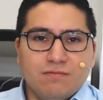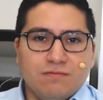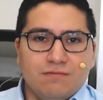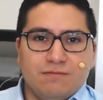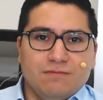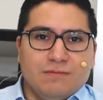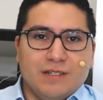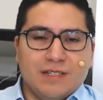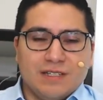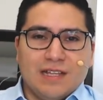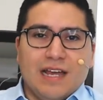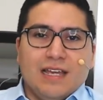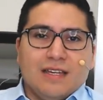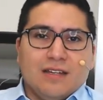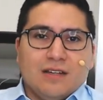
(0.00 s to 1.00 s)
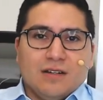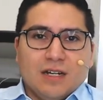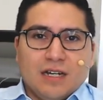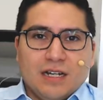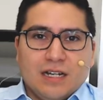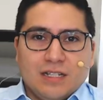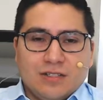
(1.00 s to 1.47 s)
dislike
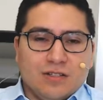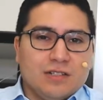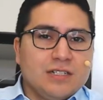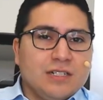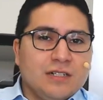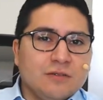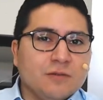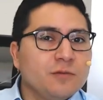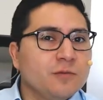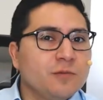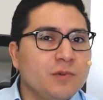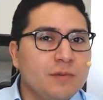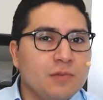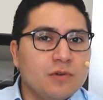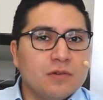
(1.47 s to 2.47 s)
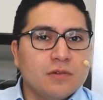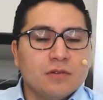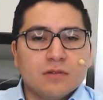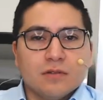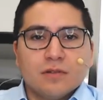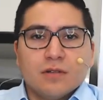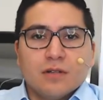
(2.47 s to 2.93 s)
certain people
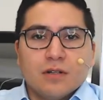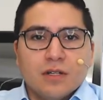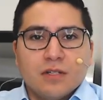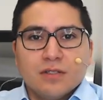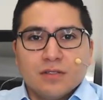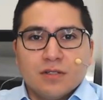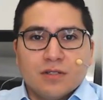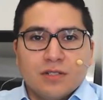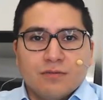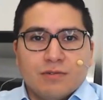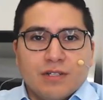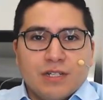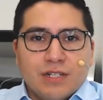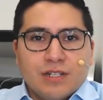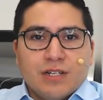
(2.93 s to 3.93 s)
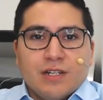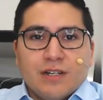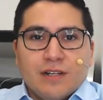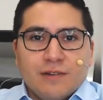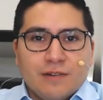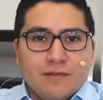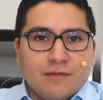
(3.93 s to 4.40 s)
or certain religion
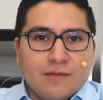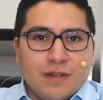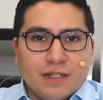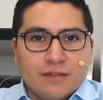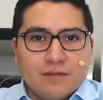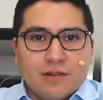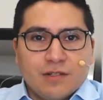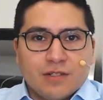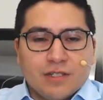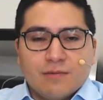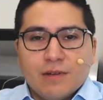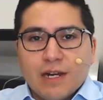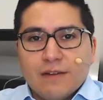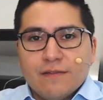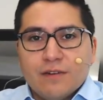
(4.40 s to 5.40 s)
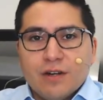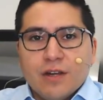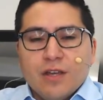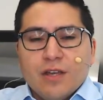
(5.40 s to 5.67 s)
and vice versa, whatever,